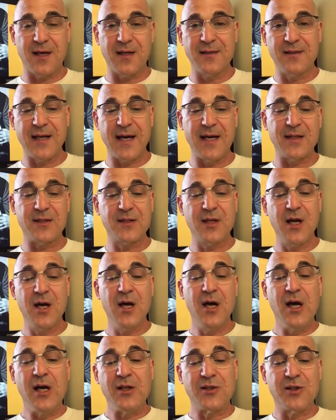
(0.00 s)
test.
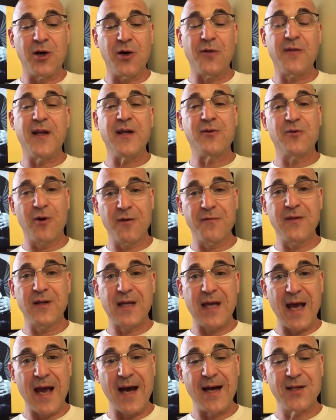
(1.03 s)
So they drove the
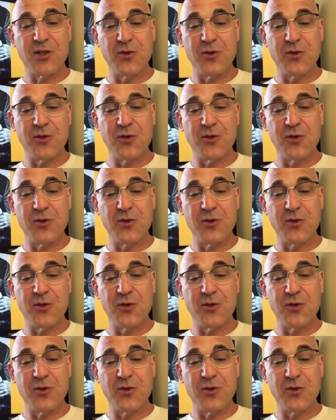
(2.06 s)
cat